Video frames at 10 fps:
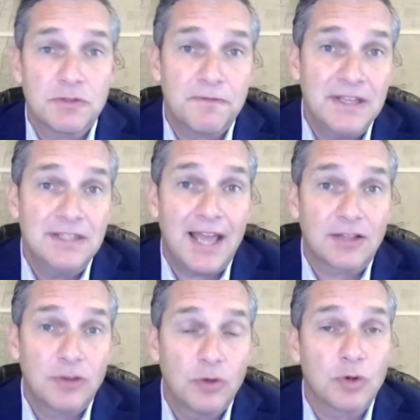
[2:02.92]

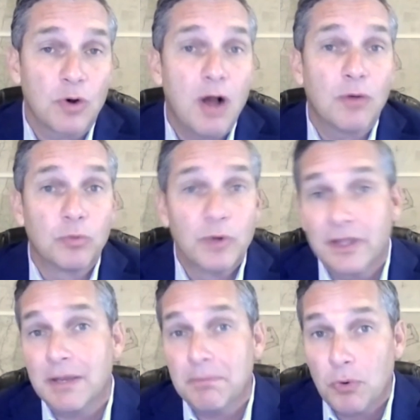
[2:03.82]
fintech. Those are all
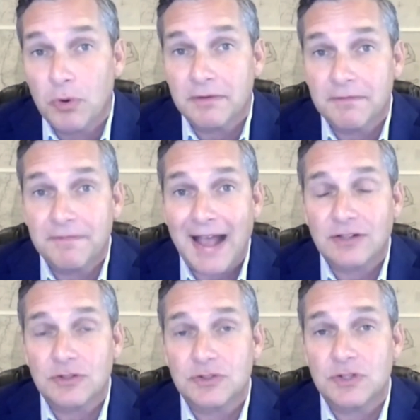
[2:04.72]
really important
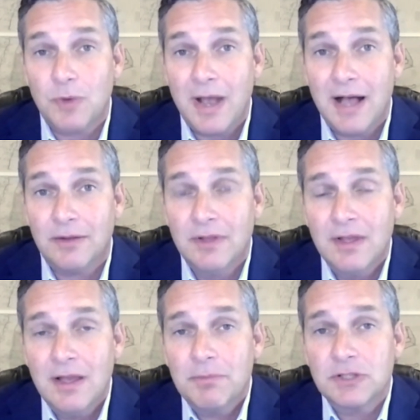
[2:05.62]
factors as well.
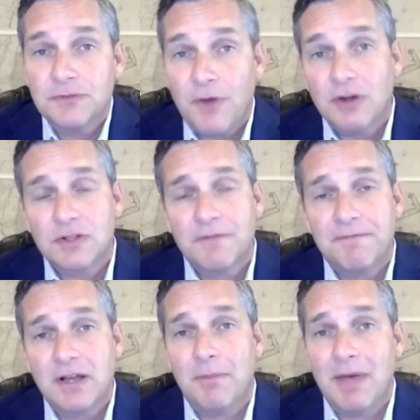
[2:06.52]
But as far as the
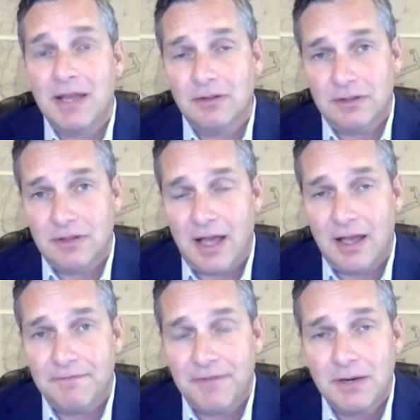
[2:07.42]

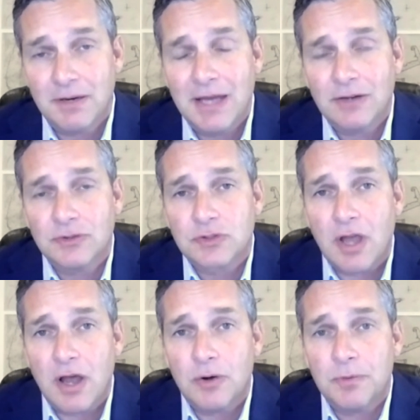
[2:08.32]
fundamentals
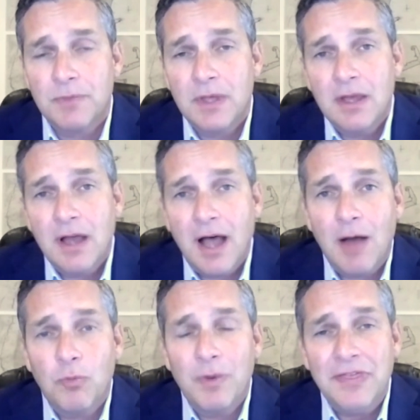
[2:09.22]
go,
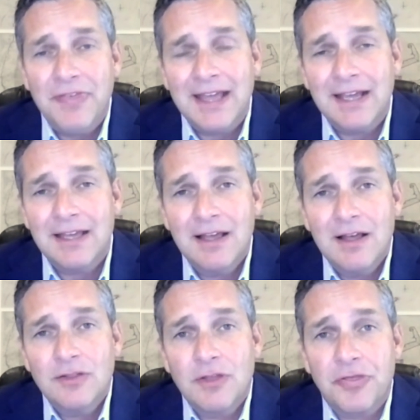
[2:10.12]
we think
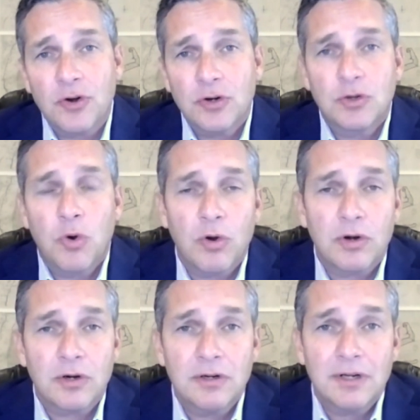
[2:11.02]
the third
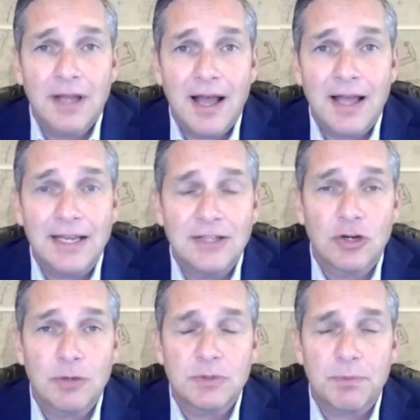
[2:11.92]
quarter, in
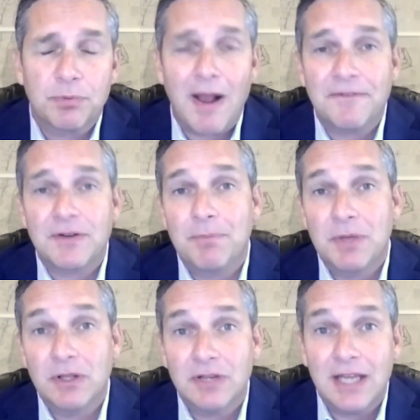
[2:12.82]
terms of
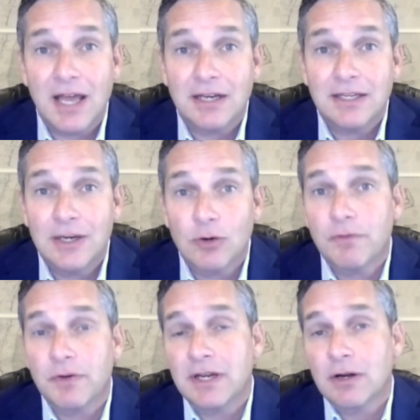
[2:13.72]
profitability on a
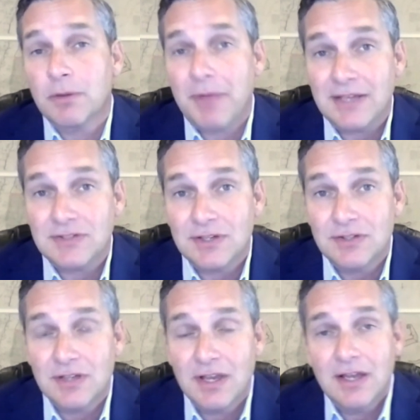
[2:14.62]
year-over-year
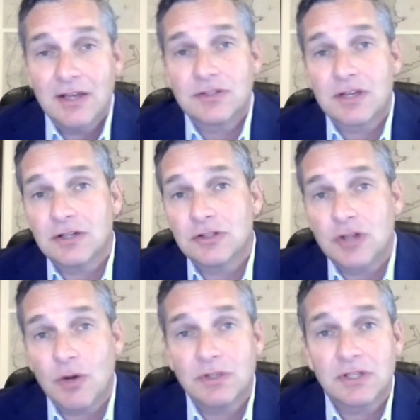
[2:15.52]
basis, it's going to
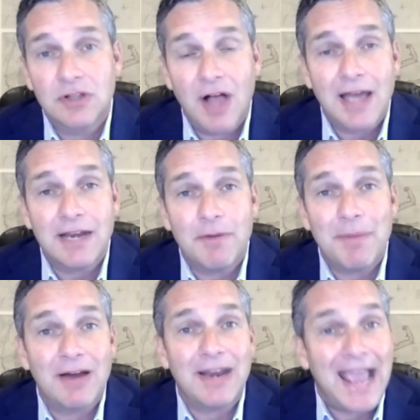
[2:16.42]
show a decline of
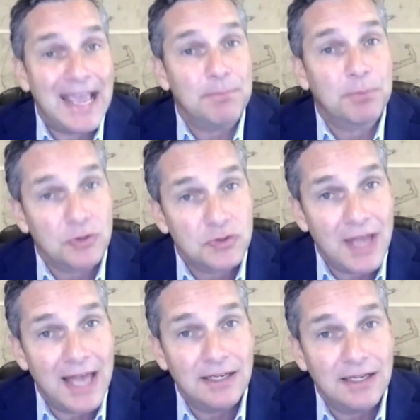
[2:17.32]
about
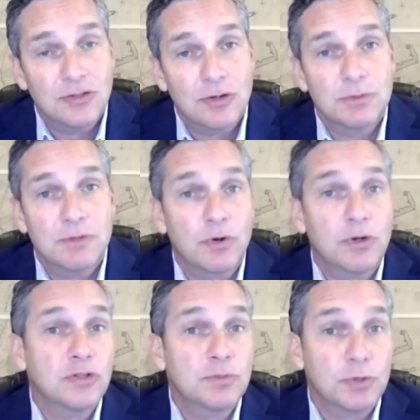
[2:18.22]
8% in terms of
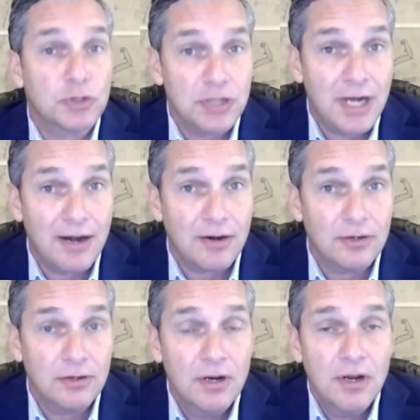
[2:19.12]
earnings per
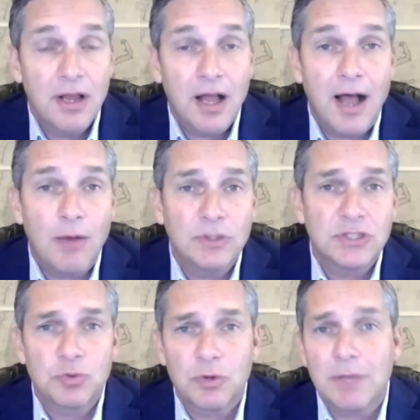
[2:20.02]
share, which
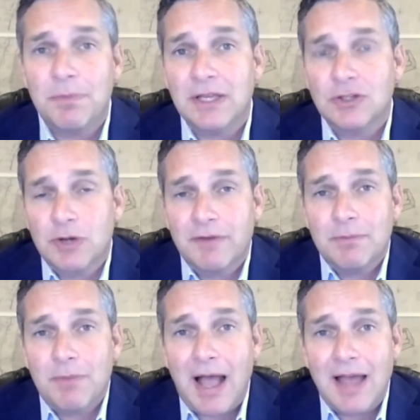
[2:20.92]
is really being driven
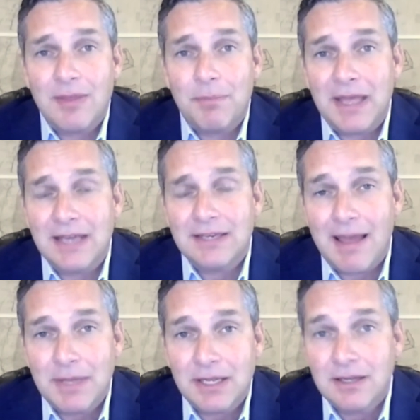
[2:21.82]
by the
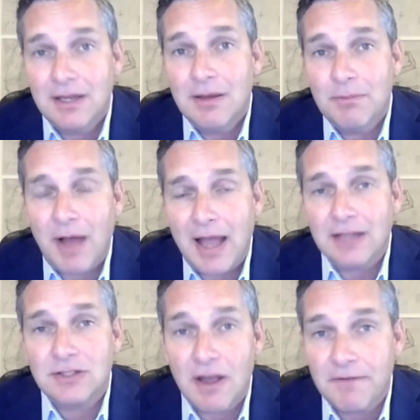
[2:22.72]
pandemic, by
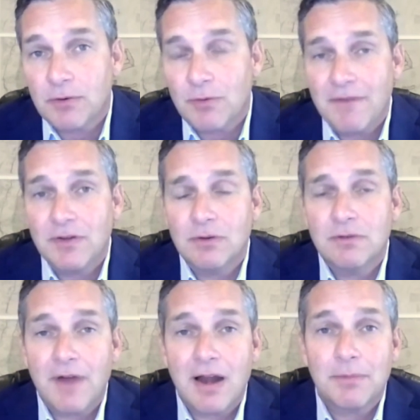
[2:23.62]
a tougher revenue
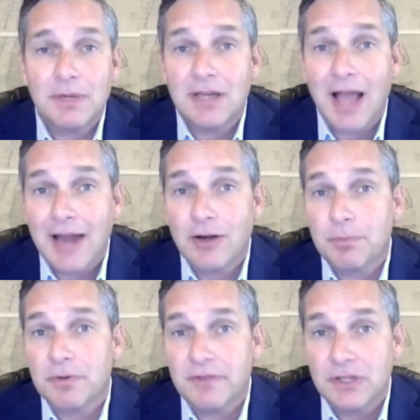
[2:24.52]
environment and higher
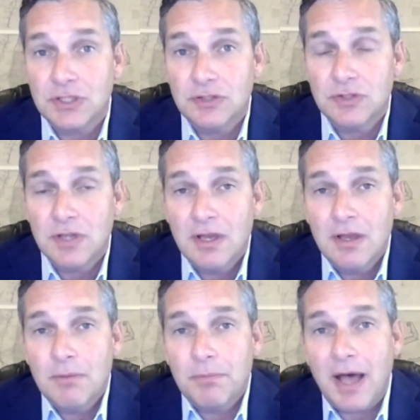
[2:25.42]
provisions.
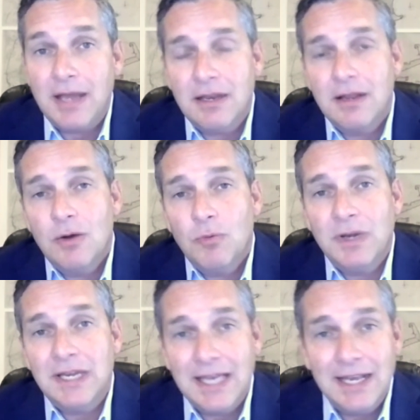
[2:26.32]
But when
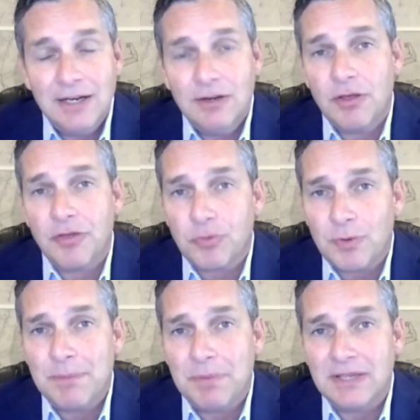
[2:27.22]
you get into the
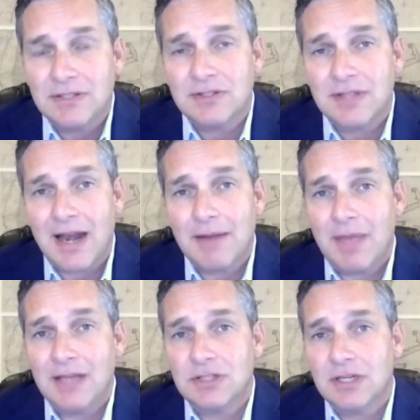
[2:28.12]
three pieces that I
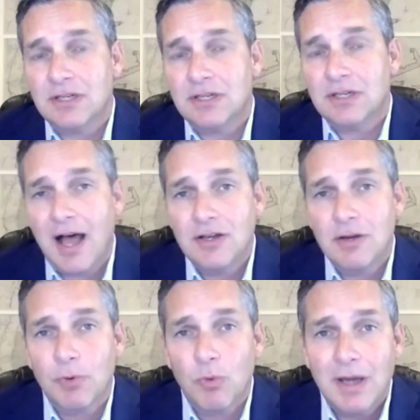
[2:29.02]
mentioned,
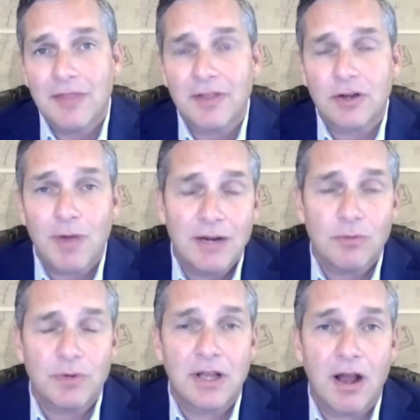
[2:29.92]
number one, on the credit
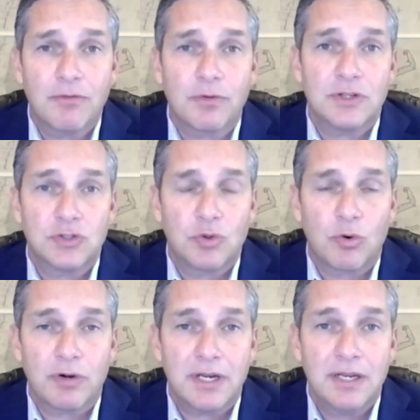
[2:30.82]
recovery
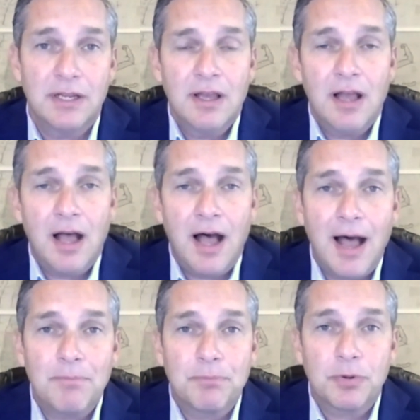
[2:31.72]
story,
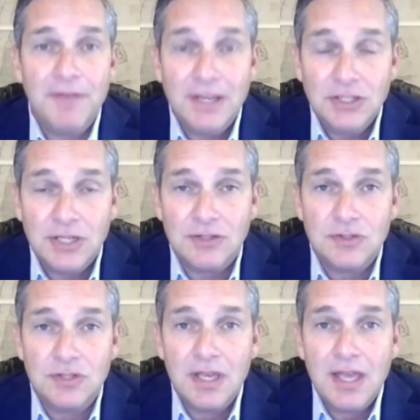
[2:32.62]

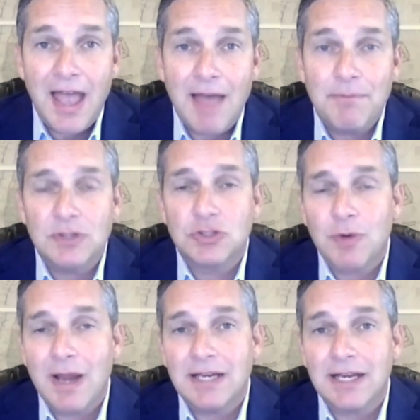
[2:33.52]
provisions have been
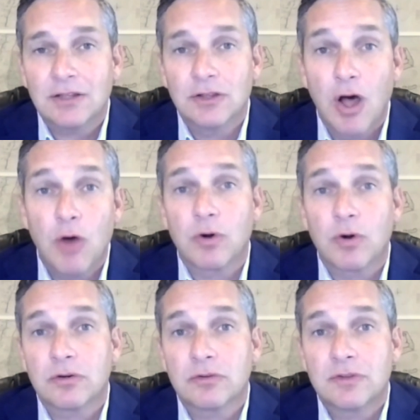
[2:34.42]
trending
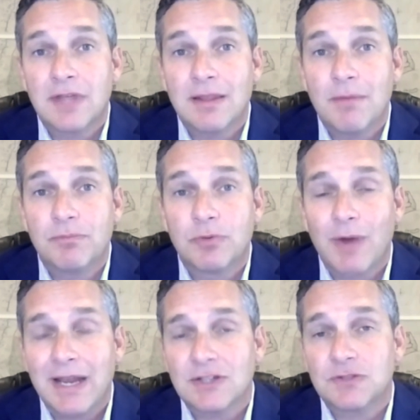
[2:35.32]
lower than the
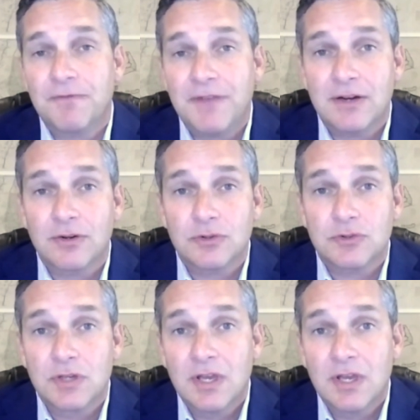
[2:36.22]
greatest fears